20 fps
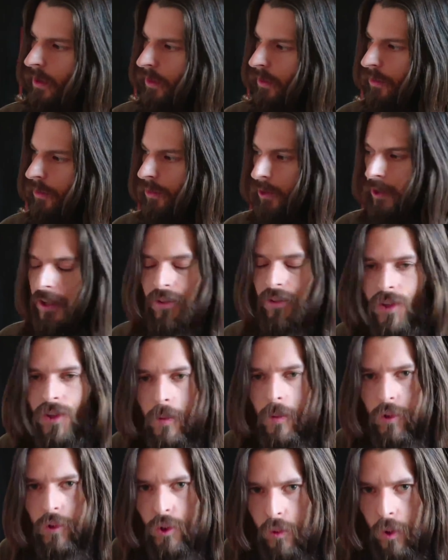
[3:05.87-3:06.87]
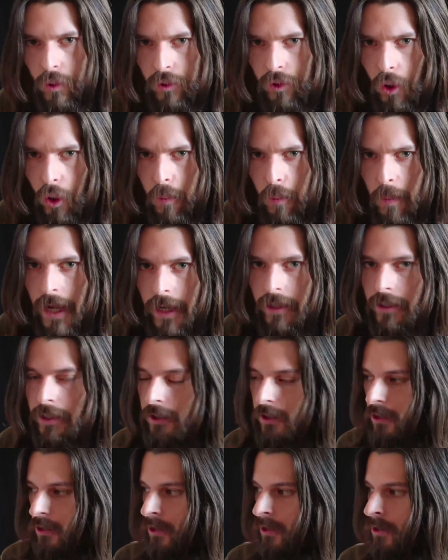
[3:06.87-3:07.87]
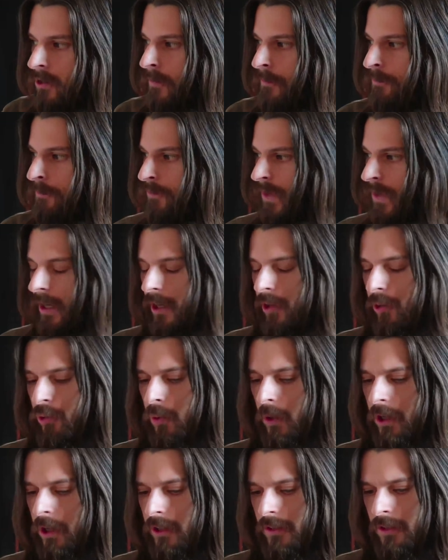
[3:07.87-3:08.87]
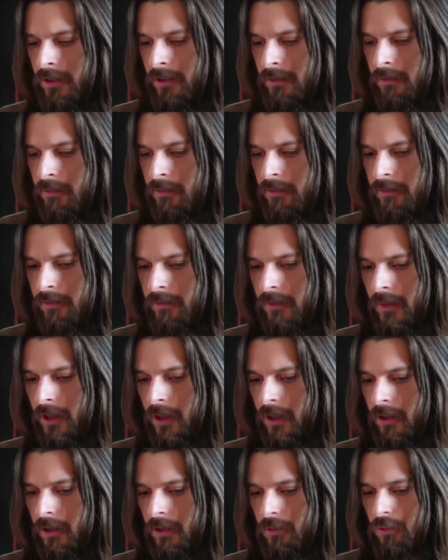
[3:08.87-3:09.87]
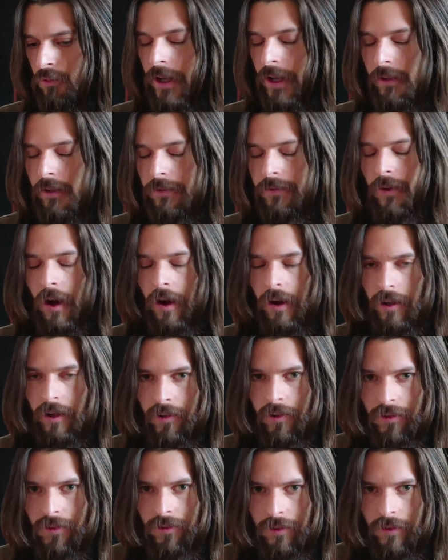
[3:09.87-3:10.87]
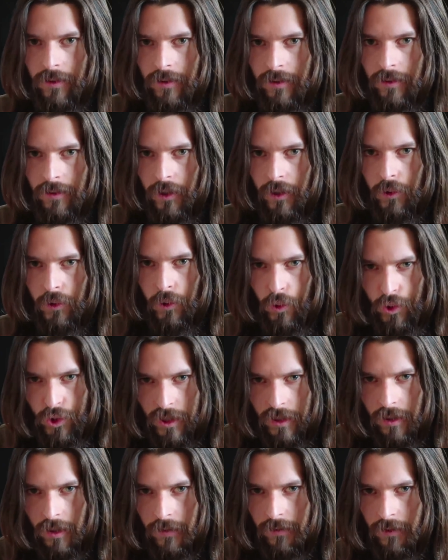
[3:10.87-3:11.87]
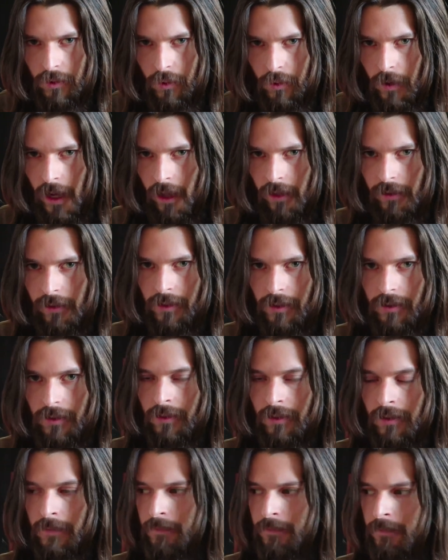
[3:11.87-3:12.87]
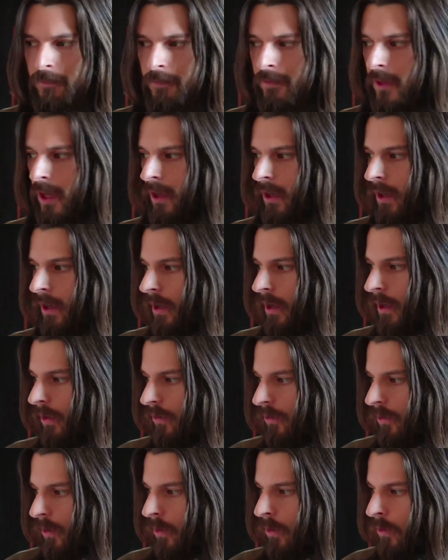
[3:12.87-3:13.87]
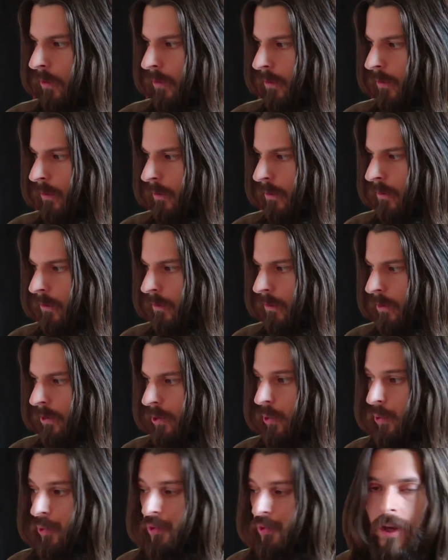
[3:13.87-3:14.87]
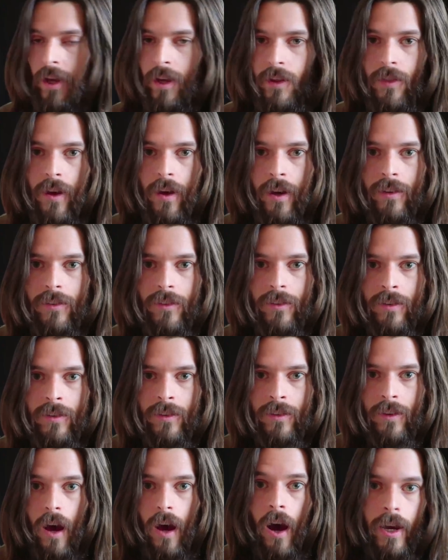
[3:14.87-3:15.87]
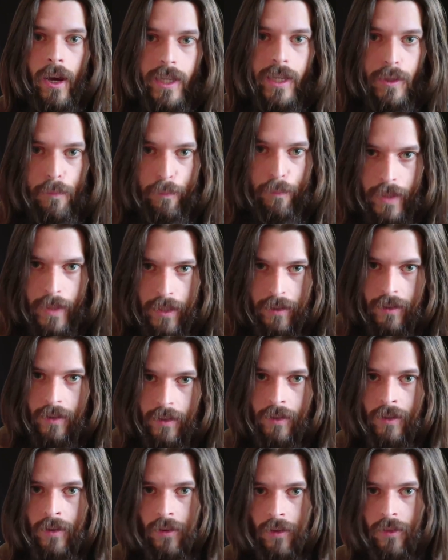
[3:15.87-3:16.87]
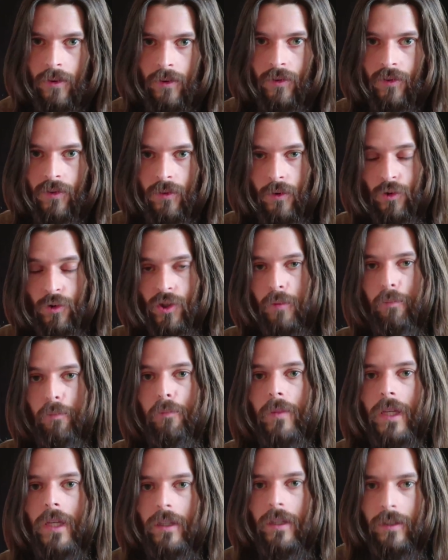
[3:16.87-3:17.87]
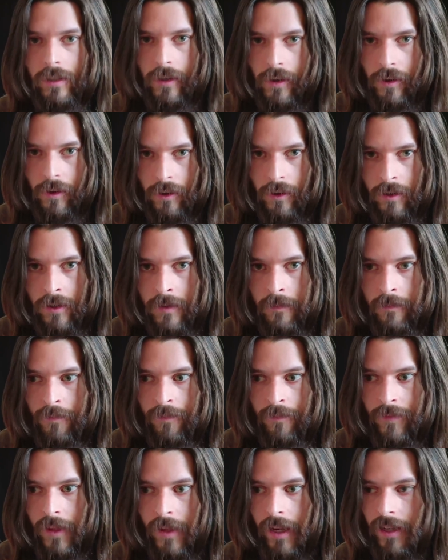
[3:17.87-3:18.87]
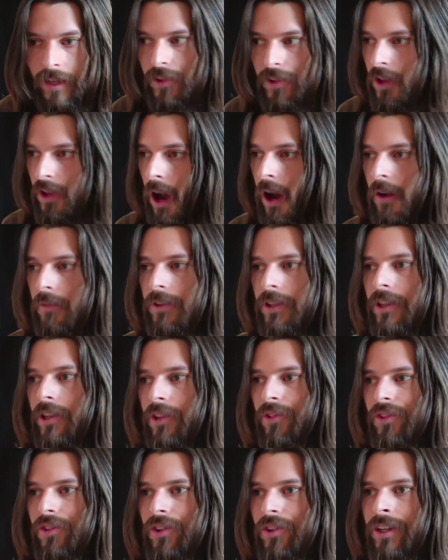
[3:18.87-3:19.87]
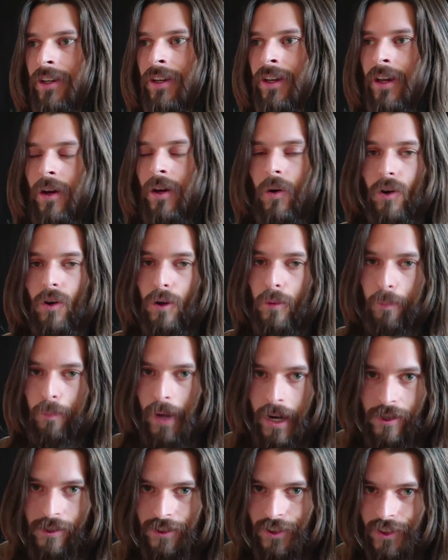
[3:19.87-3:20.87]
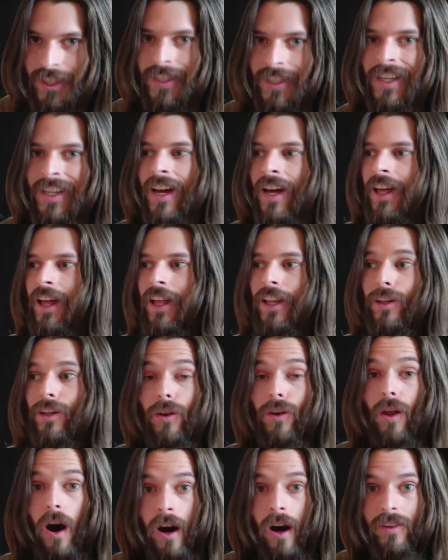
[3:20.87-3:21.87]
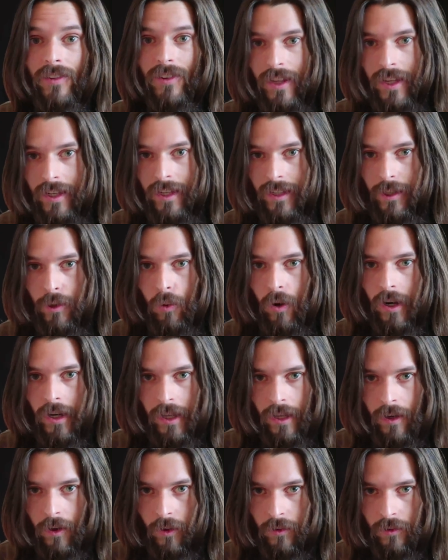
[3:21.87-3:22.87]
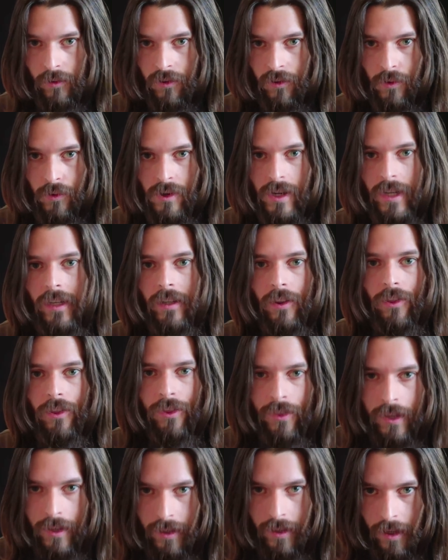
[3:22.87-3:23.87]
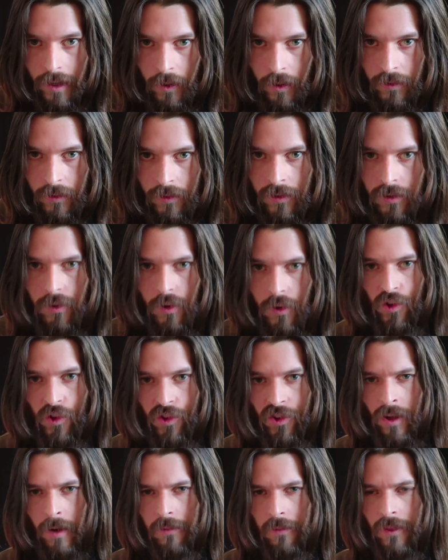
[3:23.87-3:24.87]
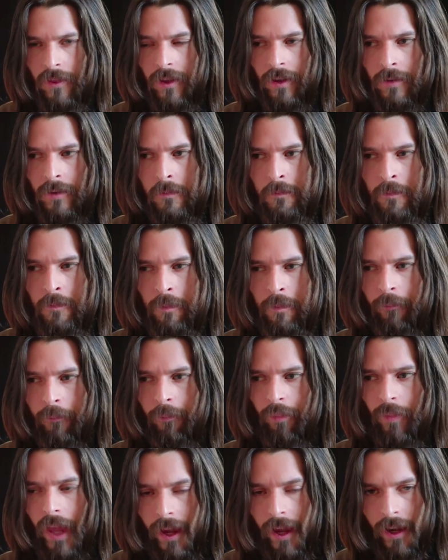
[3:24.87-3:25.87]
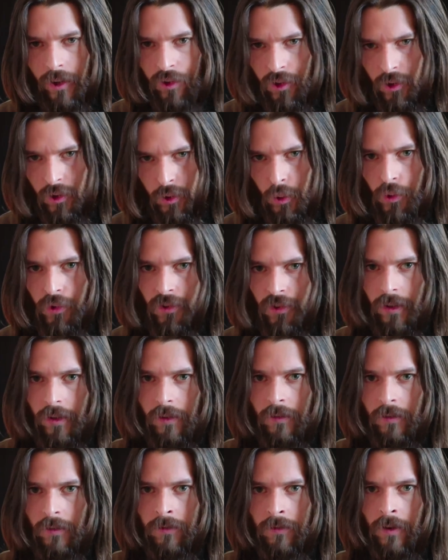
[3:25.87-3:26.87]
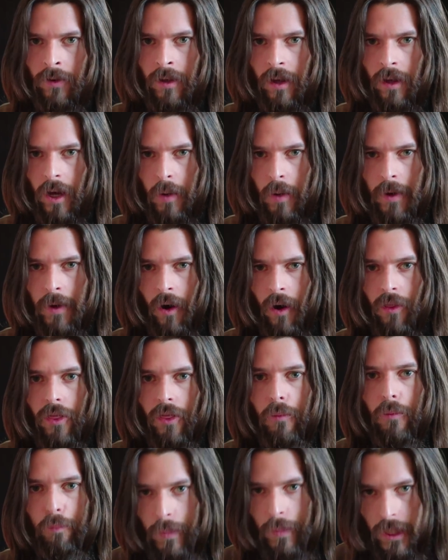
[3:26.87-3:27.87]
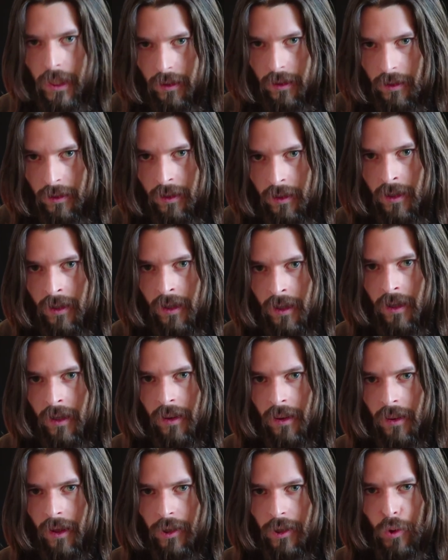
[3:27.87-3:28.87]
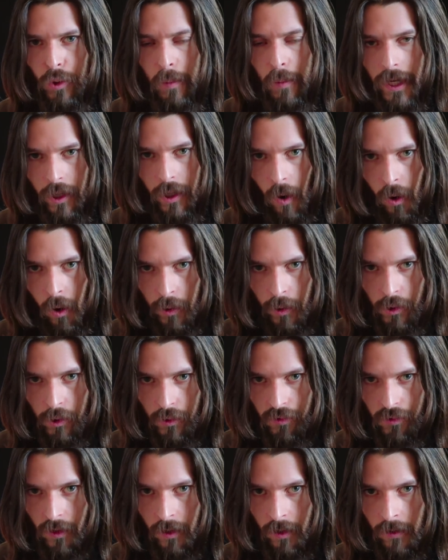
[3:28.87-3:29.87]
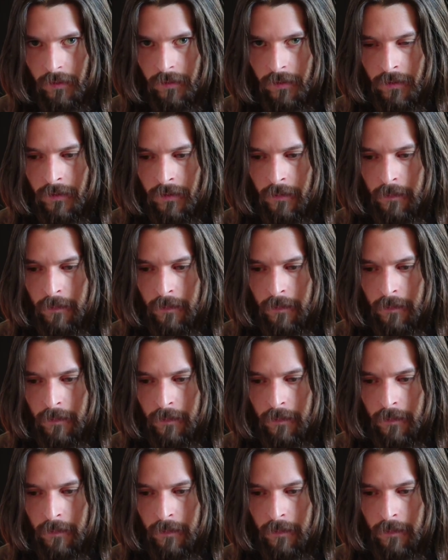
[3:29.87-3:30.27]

The conceptual domain here is what reifies the illusion of duality. So you say that I am me. There's a me here, and it's obviously or apparently not anyone else or anything else. There is something exclusive about the me that you may call yourself.